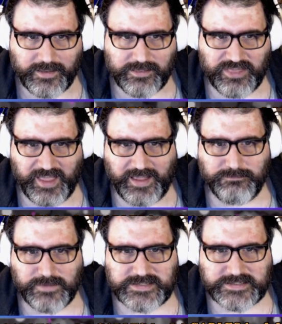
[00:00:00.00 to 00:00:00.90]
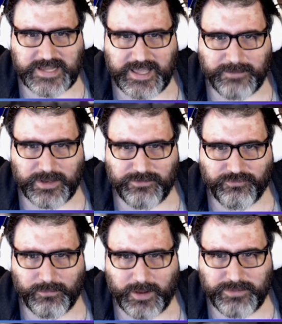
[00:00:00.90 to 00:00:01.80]
Then Mrs. Hammond
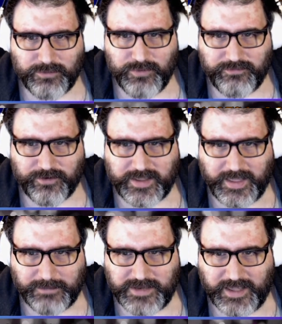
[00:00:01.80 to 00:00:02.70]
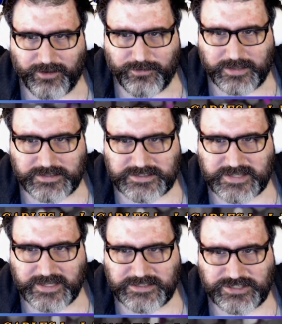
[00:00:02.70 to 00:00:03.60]
from up the river came down and
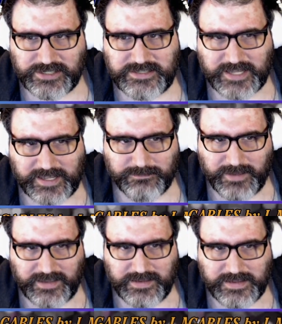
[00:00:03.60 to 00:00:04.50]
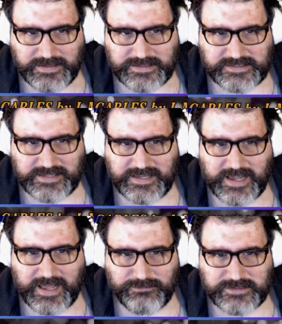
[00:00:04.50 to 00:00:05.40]
said she'd take me, seeing
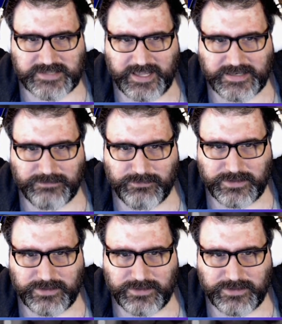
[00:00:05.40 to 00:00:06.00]
I was handy with